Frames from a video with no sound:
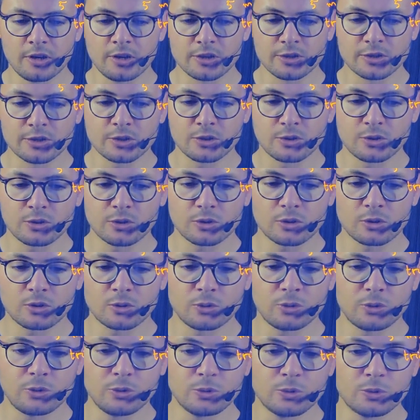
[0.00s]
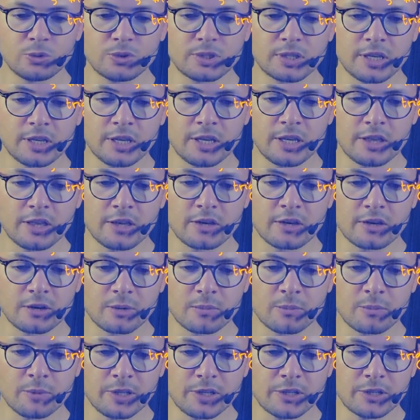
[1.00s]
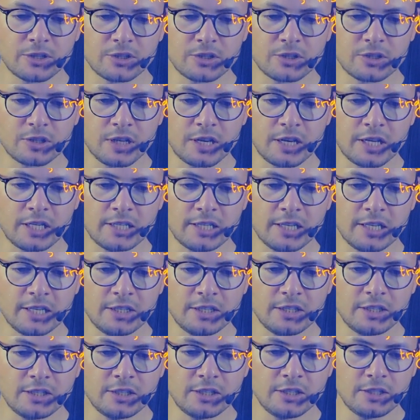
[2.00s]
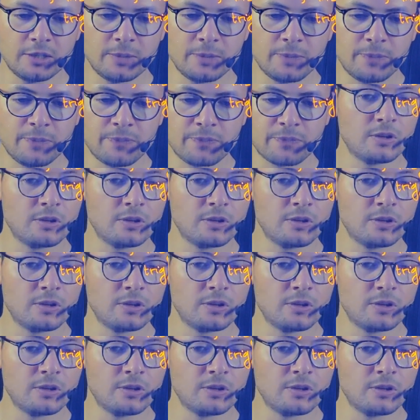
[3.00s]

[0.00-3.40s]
So it could use either a managed identity